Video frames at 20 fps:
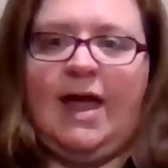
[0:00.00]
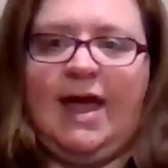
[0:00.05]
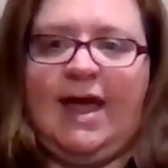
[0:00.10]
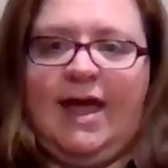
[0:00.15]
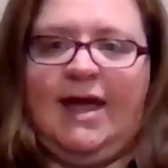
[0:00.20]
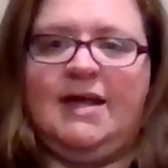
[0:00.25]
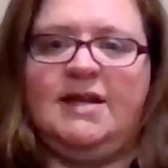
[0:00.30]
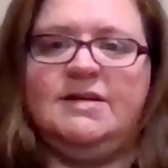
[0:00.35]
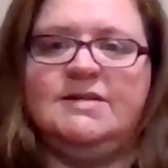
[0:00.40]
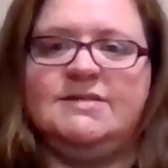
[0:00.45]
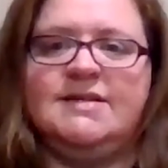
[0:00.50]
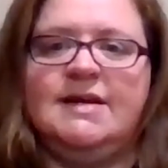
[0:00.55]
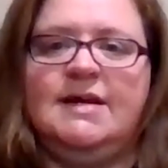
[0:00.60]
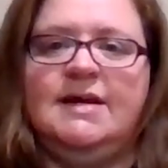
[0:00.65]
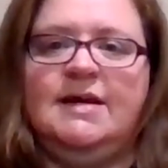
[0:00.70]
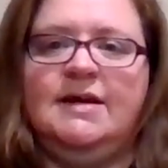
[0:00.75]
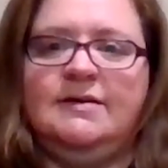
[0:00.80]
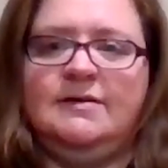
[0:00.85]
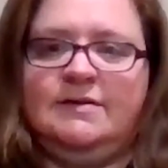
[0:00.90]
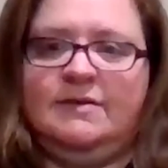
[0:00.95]
And
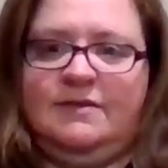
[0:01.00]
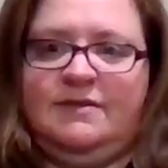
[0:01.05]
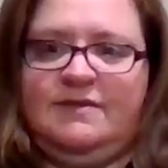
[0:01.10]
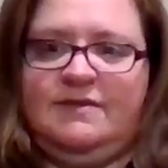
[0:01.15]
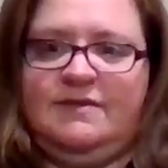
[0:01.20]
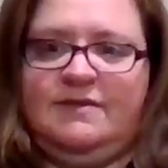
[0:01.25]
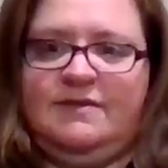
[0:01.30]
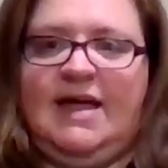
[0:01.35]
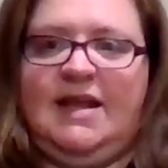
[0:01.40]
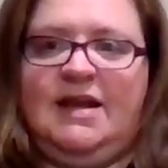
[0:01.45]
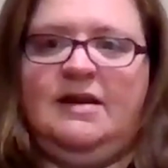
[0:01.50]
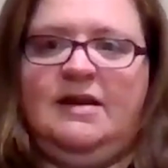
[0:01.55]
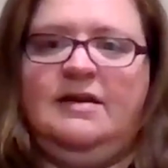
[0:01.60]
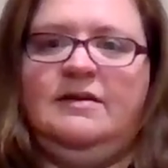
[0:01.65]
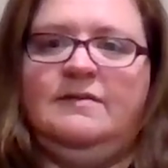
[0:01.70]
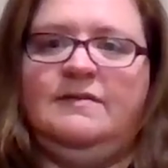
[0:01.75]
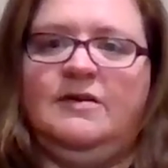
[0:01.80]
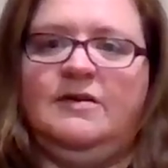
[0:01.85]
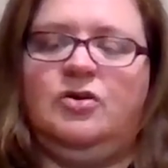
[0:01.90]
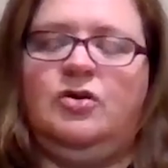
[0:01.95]

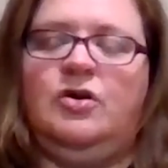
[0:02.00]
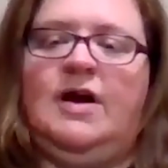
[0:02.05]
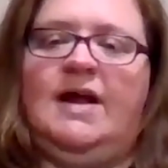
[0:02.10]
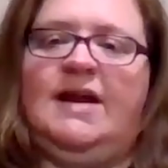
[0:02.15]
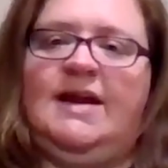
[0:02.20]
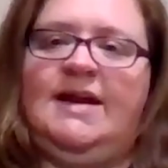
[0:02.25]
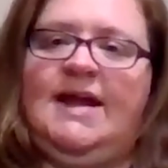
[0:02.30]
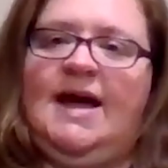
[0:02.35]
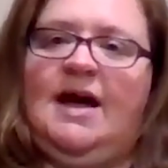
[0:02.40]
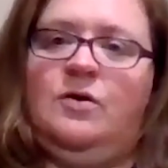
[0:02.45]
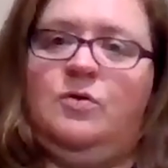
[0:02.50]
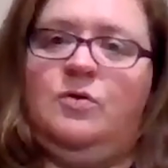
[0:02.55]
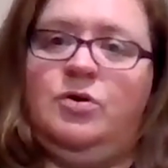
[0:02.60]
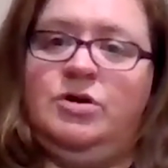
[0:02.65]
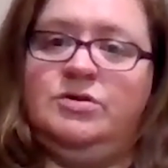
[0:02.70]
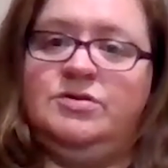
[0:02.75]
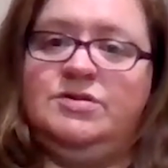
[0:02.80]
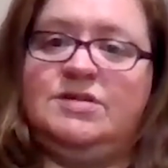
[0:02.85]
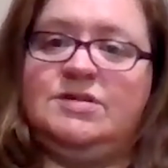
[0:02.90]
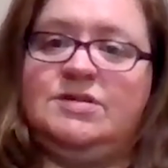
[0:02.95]
then the credit
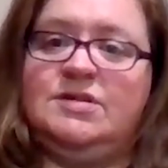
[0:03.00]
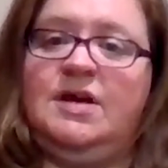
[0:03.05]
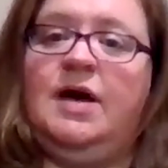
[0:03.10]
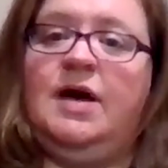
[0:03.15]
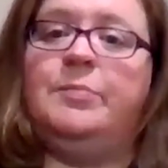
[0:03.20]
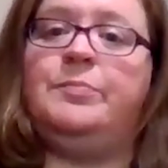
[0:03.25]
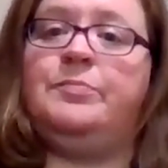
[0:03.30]
hours